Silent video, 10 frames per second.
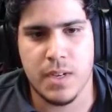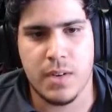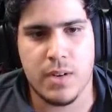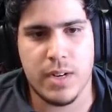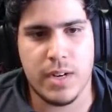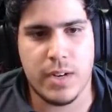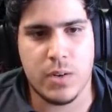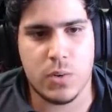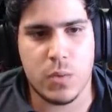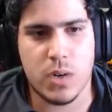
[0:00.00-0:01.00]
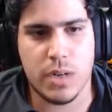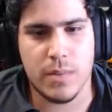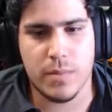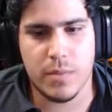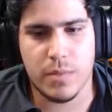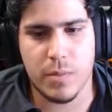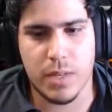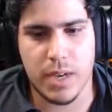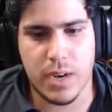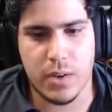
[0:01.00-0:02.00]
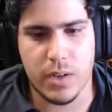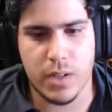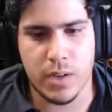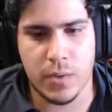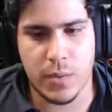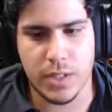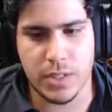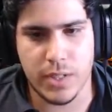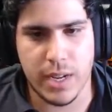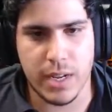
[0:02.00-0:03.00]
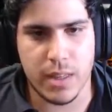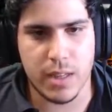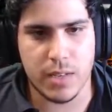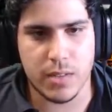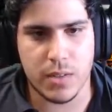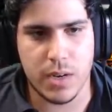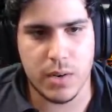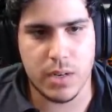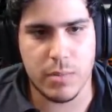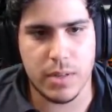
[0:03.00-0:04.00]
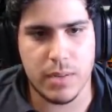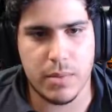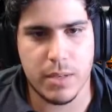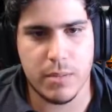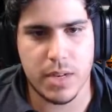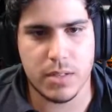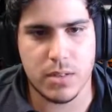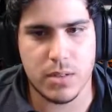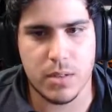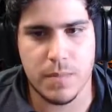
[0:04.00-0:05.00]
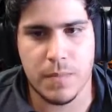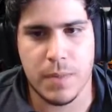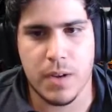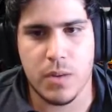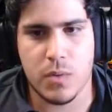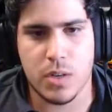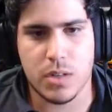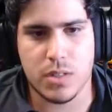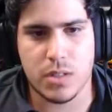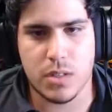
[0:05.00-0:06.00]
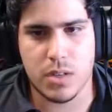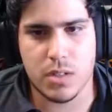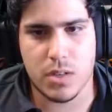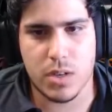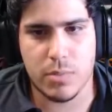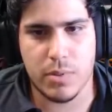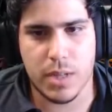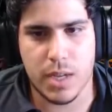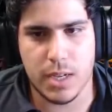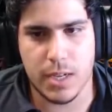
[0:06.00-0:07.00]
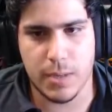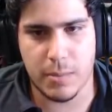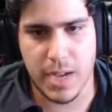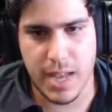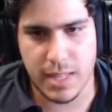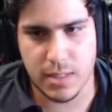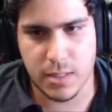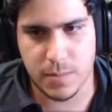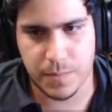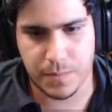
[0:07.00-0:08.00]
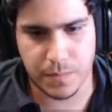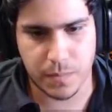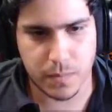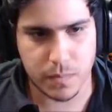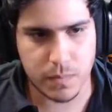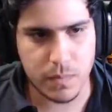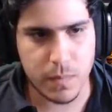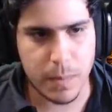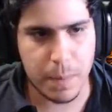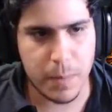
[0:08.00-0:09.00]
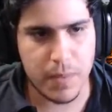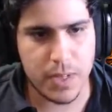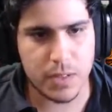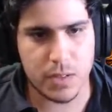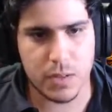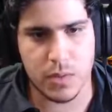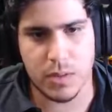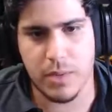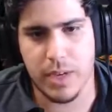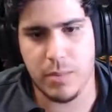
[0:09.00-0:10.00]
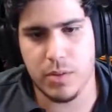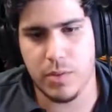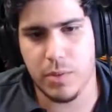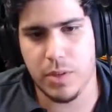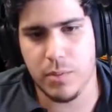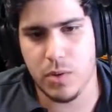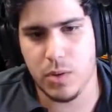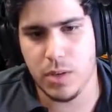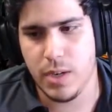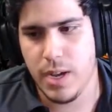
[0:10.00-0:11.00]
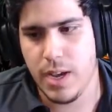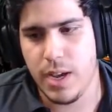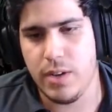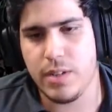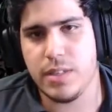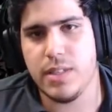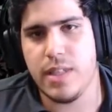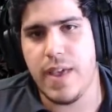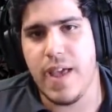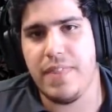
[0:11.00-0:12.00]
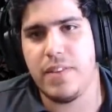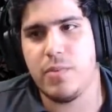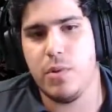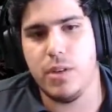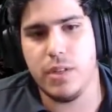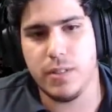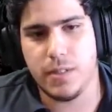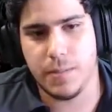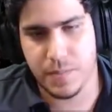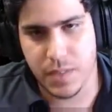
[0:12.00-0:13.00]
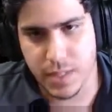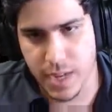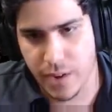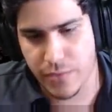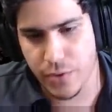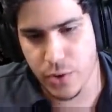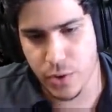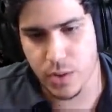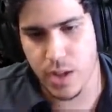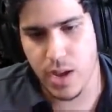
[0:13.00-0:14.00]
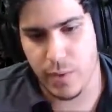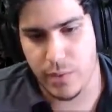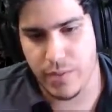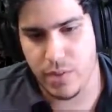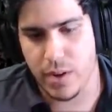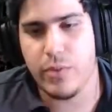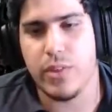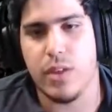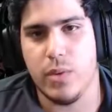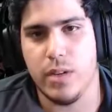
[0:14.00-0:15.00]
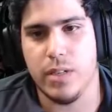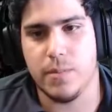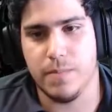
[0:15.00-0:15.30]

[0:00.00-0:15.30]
Right? I don't want him to be out on range in anything. So now we're gonna play the Blade Master. We're gonna start blocking Pats. Next turn we're going to be able to put more, and you can see that at this point he's out of fuel and we have everything we need.